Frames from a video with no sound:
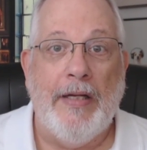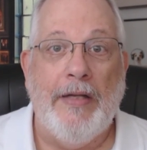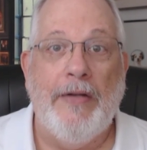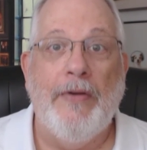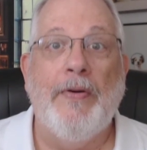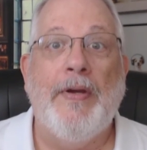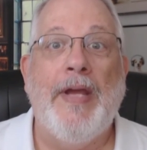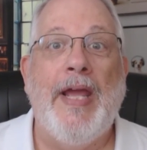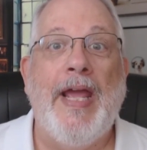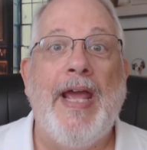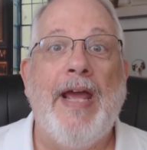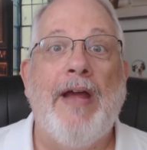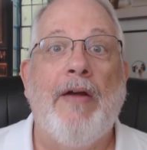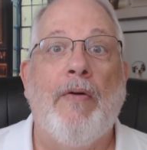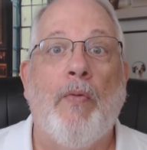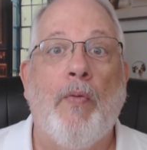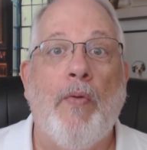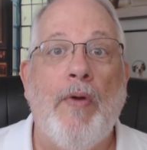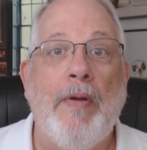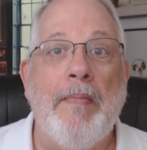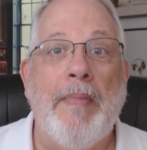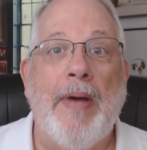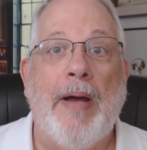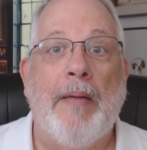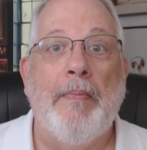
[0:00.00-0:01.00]
You can't
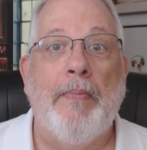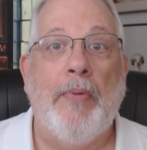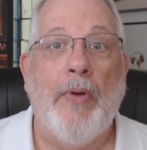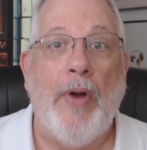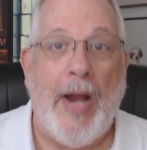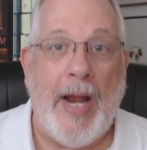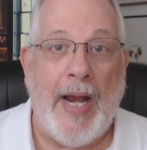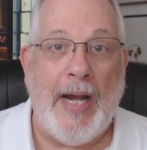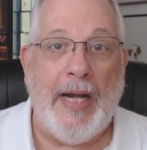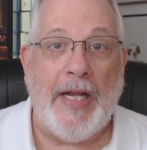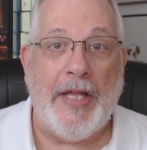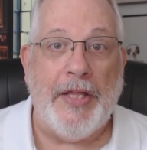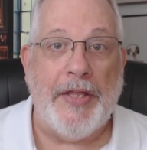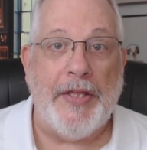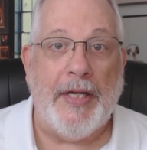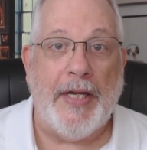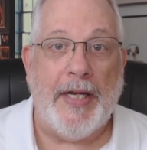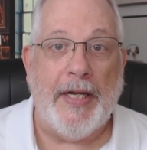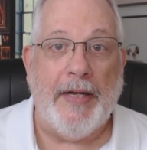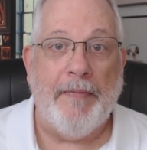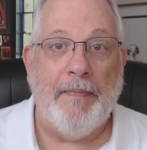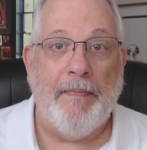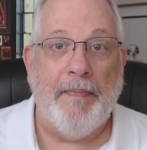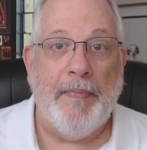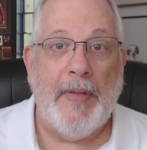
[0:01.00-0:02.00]
remember
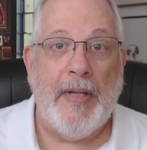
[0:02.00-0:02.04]
anything.